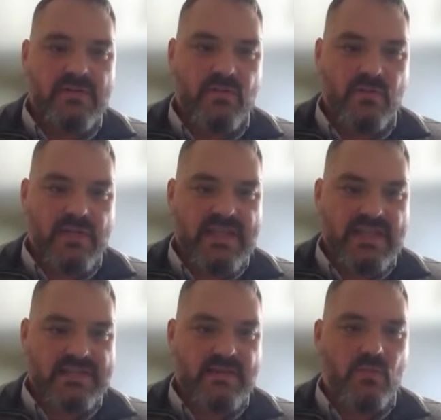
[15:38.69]
So when we
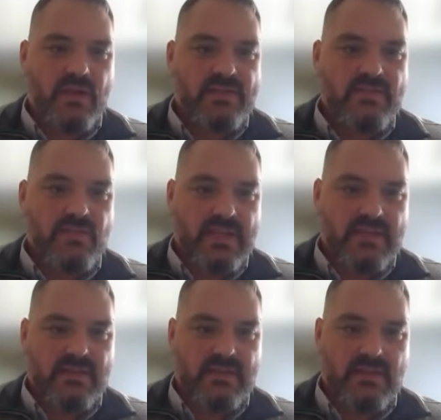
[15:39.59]
test it once, we
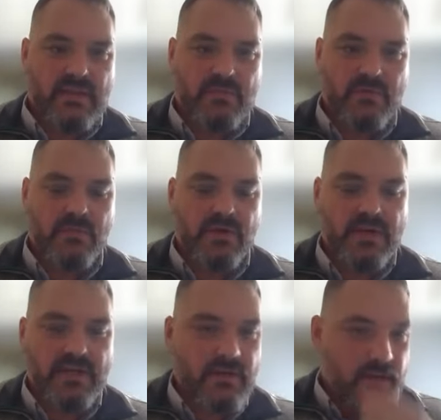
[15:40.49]
get the
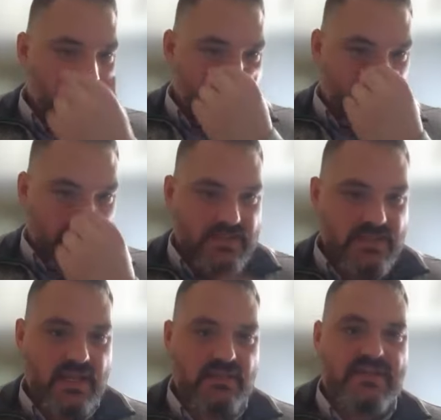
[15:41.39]
appropriate
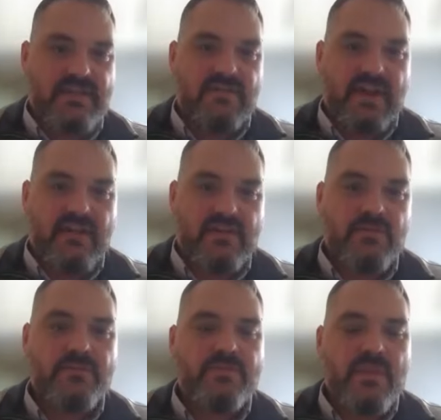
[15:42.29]
THC value.